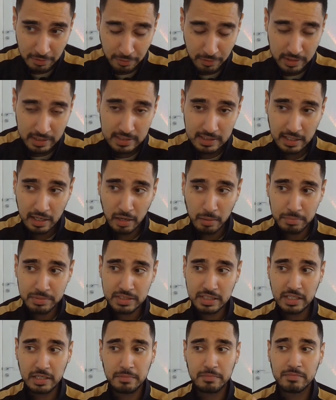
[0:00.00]
for his club
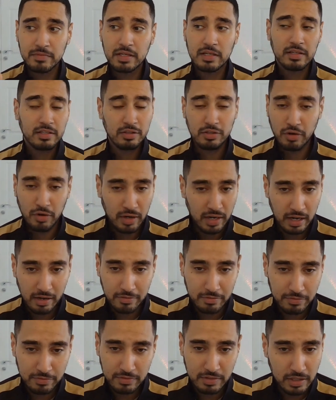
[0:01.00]
team, not
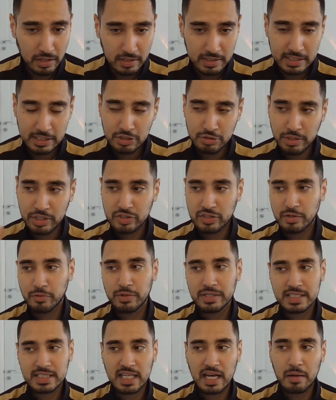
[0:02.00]
have the situation at
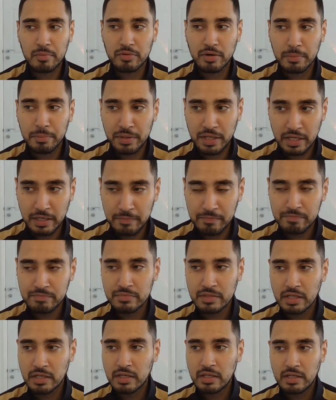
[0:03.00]
West Ham repeat.
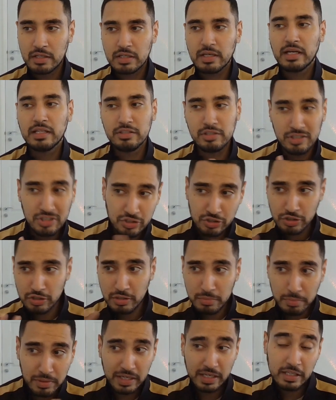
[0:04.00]
And he
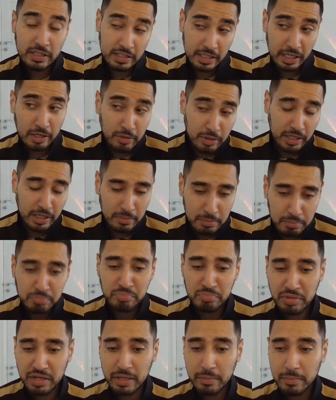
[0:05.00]
should be, in theory,
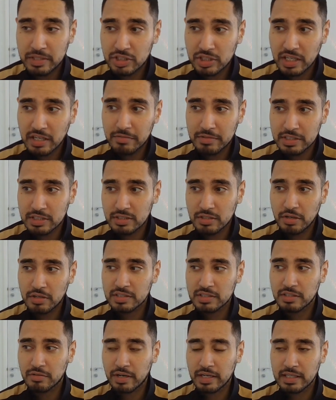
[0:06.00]
pretty much a given
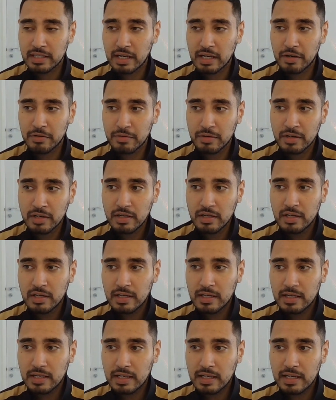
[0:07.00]
starter right now.
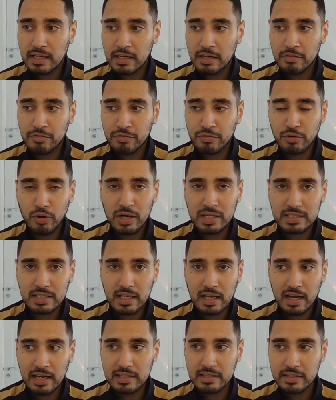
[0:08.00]
For
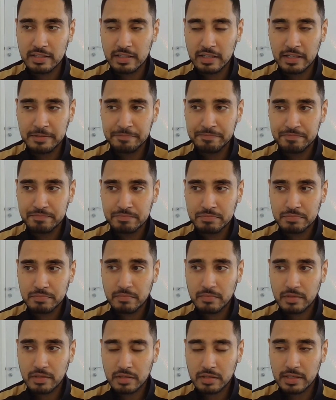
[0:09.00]
Atalanta,
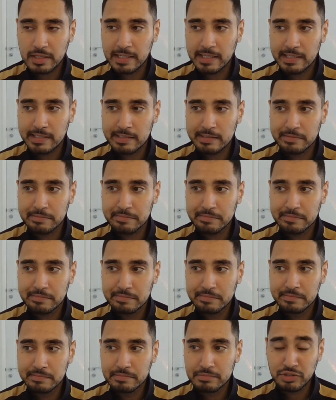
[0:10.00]
so
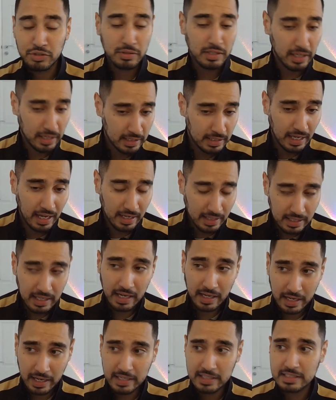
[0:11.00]
in
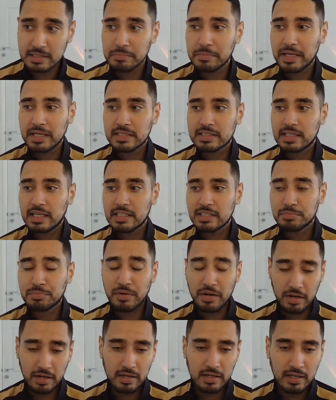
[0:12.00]
that case it makes sense.
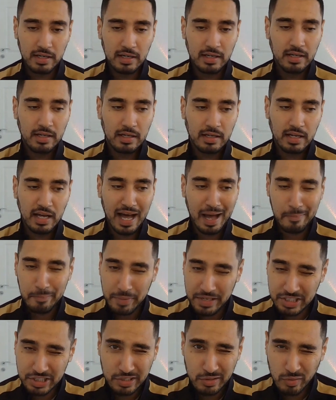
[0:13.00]
But
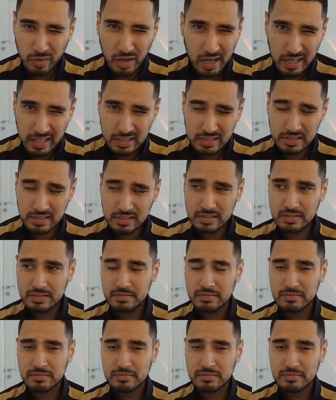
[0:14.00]
ambition wise,